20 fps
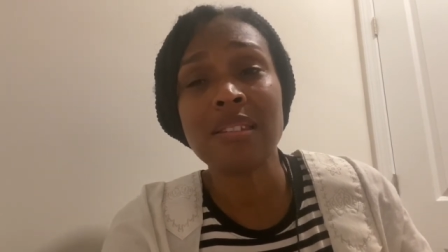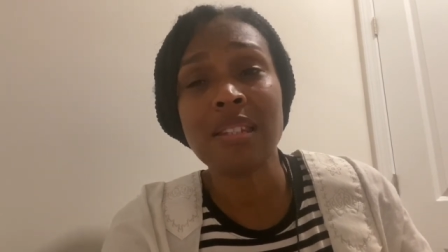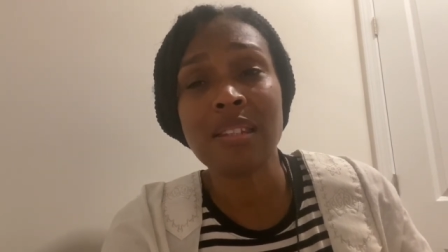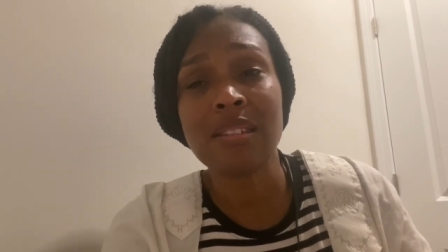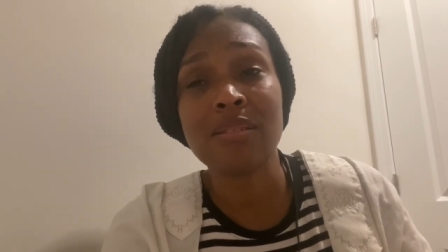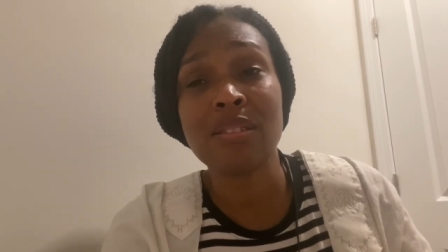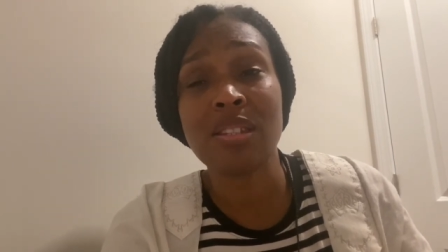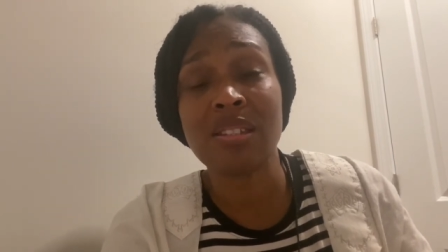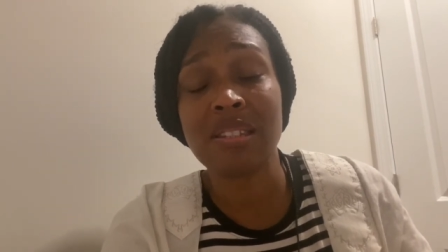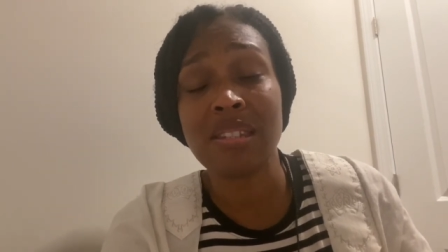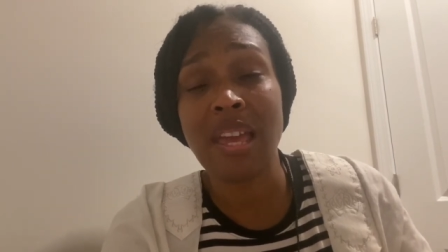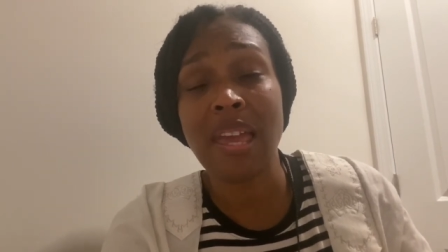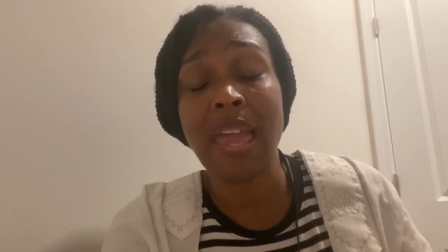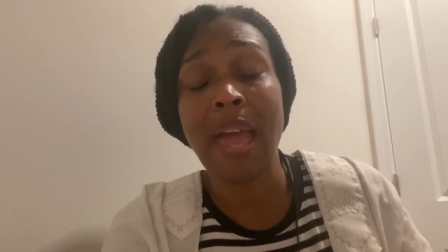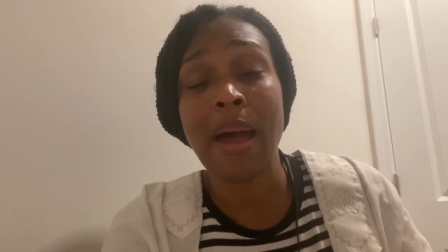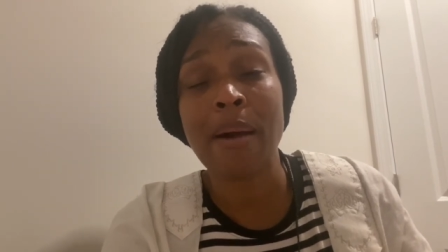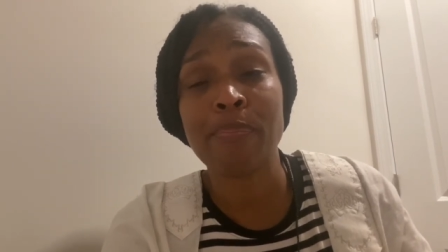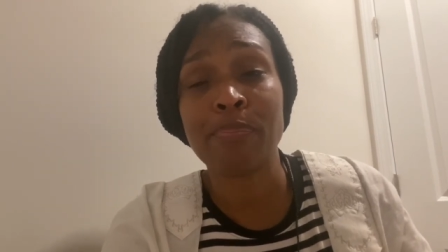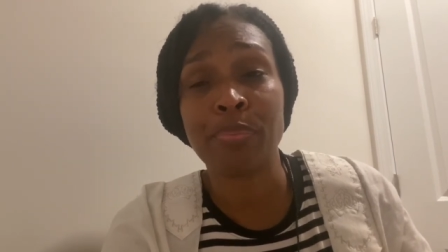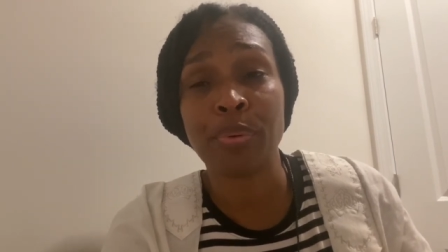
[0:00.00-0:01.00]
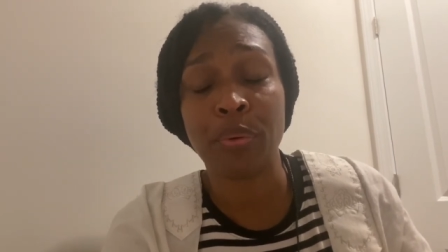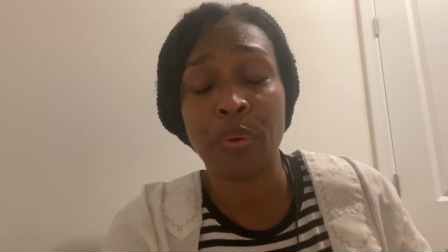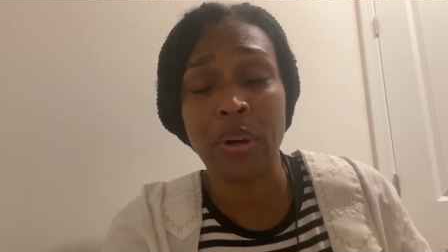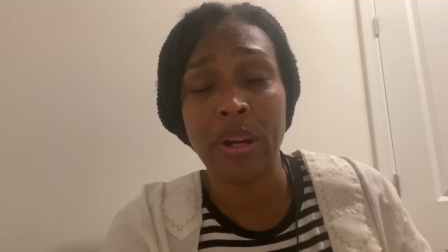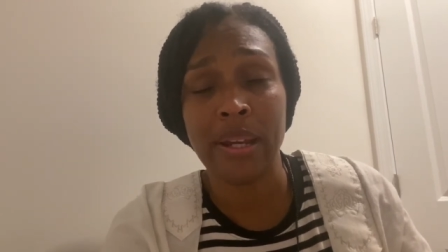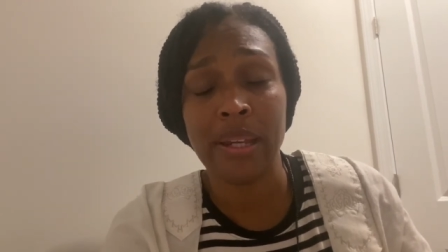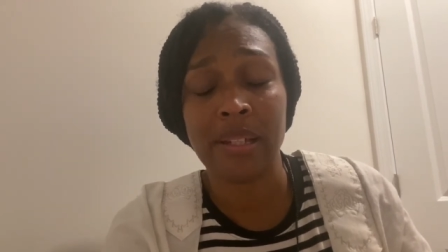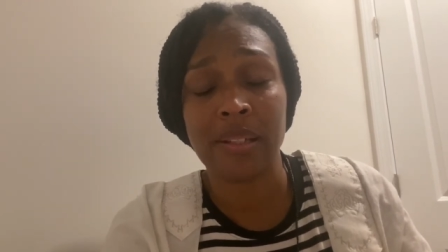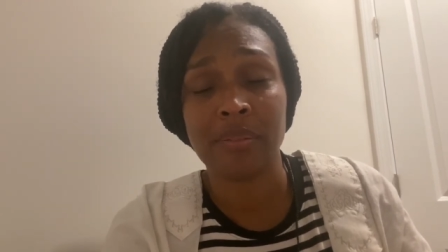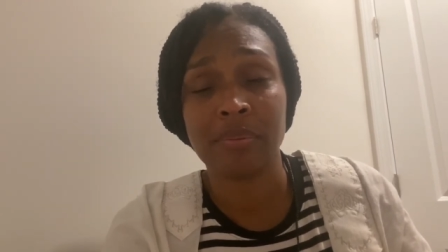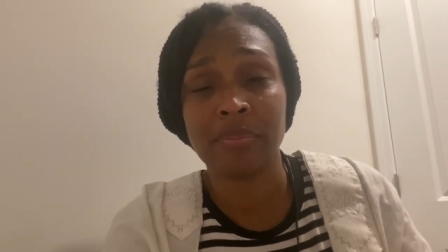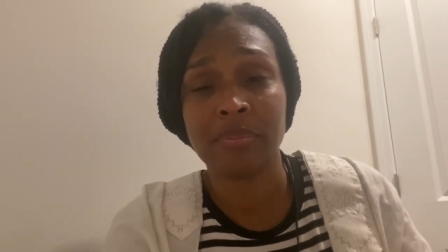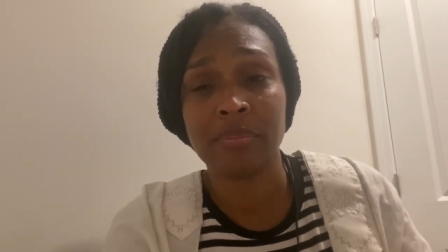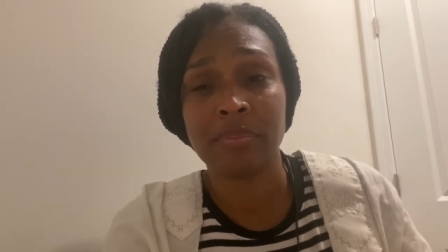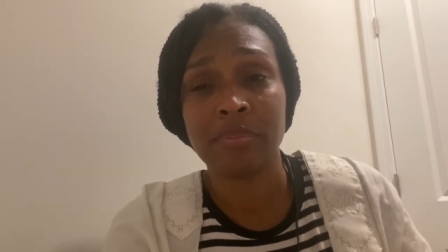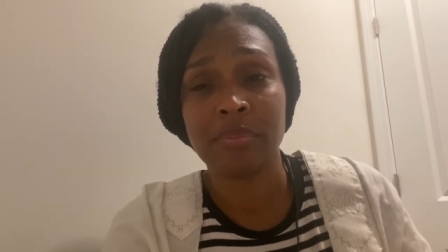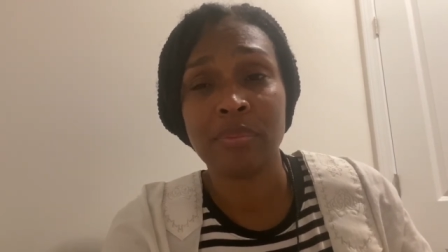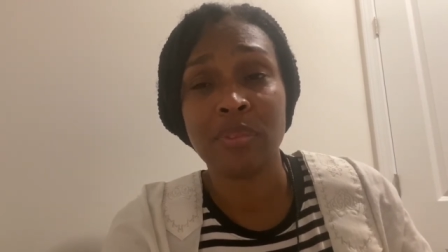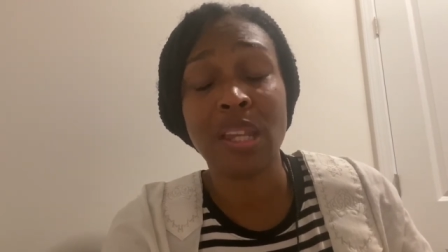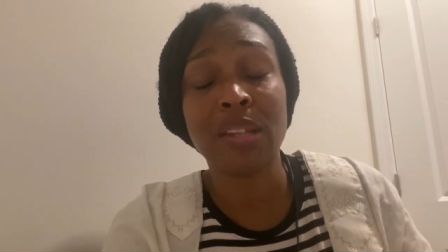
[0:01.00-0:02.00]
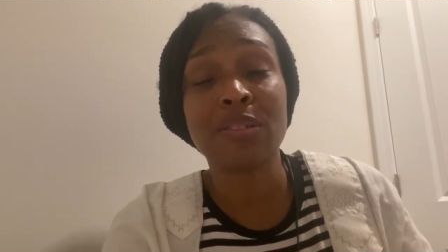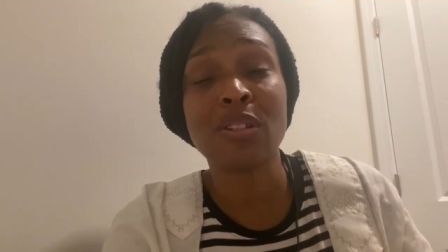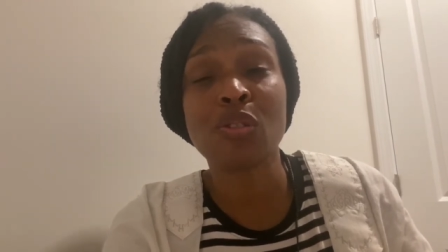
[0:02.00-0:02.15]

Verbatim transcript: today I pray that this